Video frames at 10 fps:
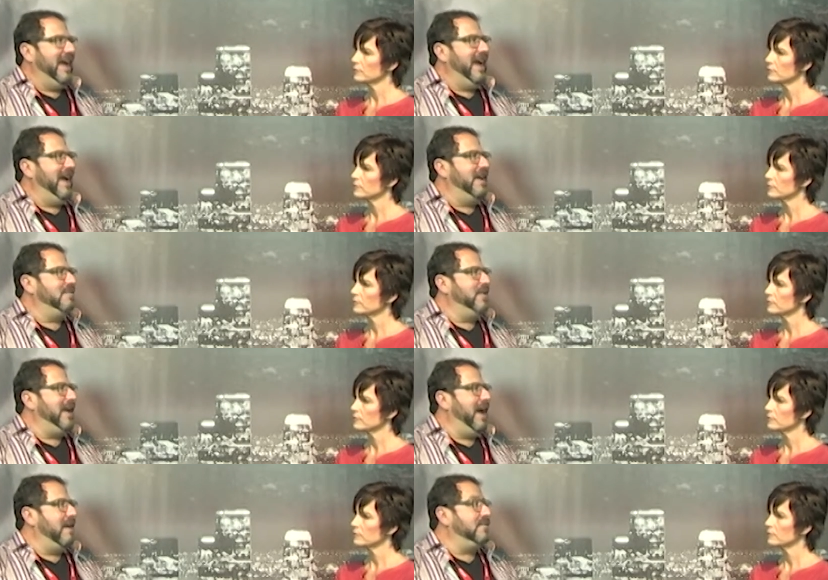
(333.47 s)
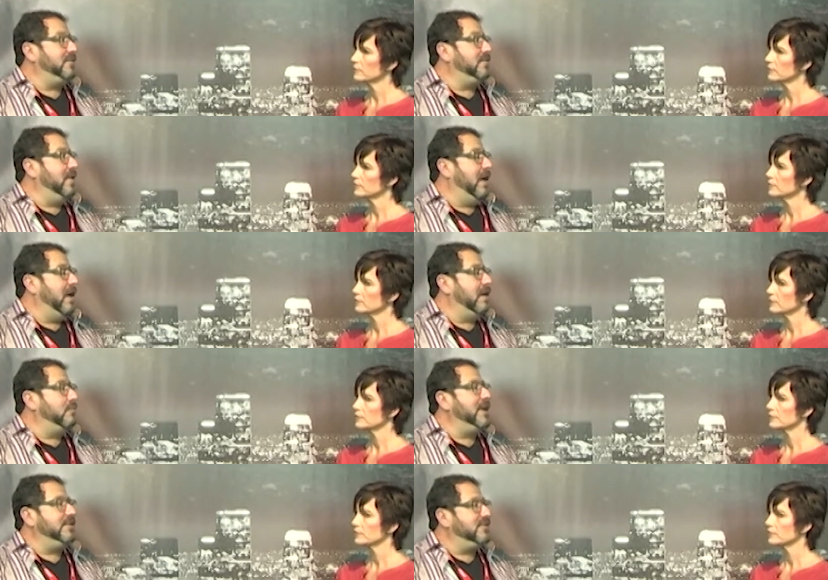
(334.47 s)
Speaker 1: and we have uh,
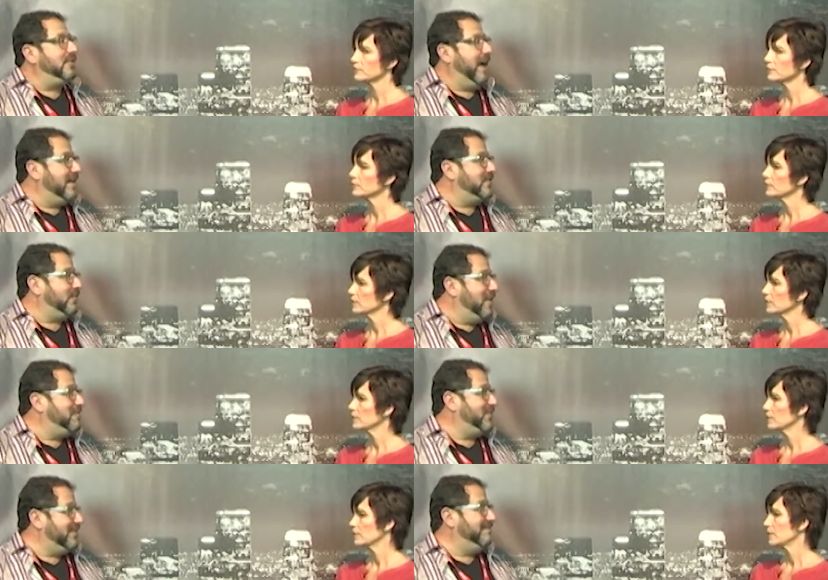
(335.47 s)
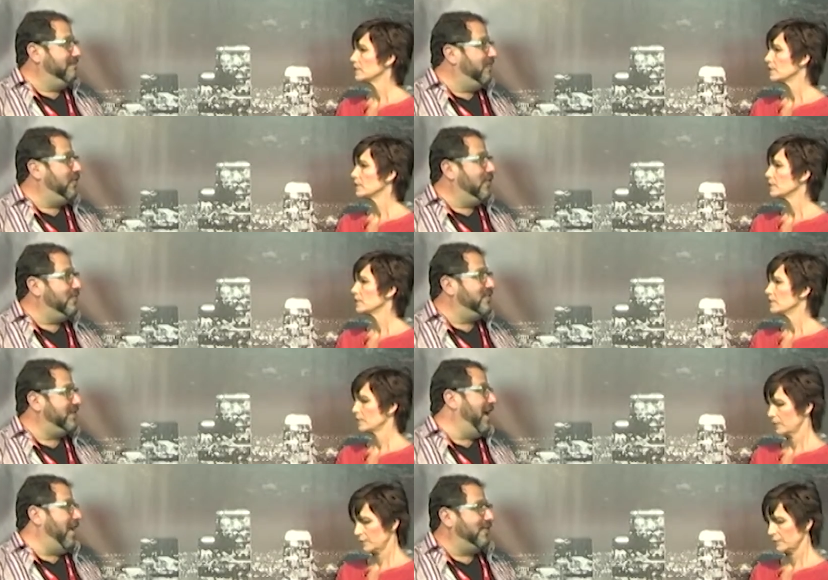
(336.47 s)
written transcripts for those
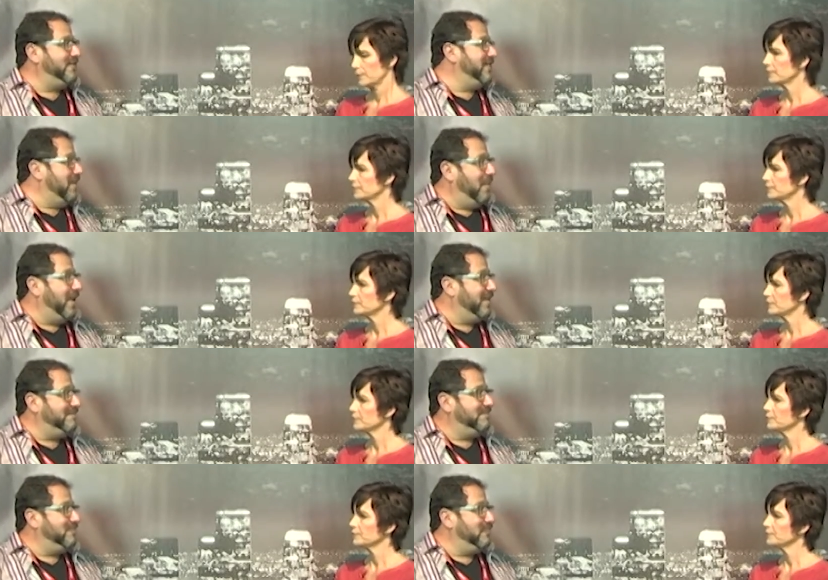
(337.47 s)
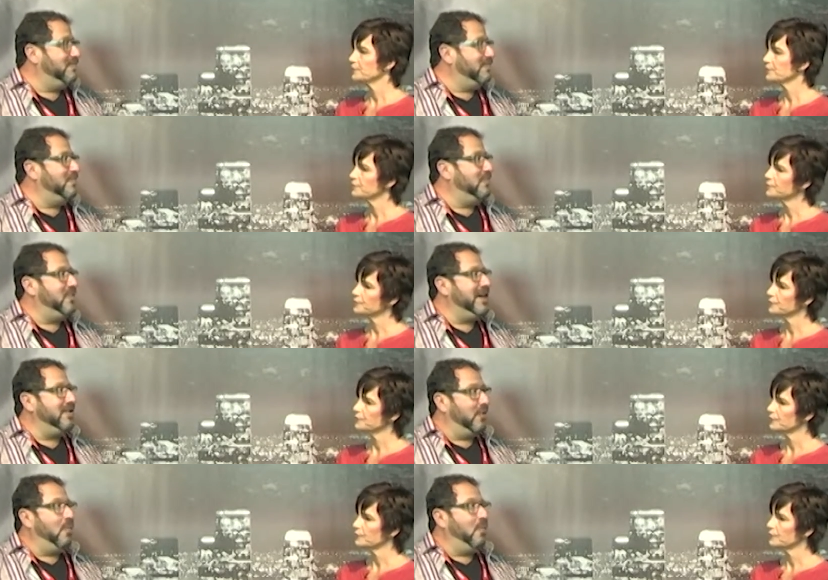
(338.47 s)
scholars that want to read or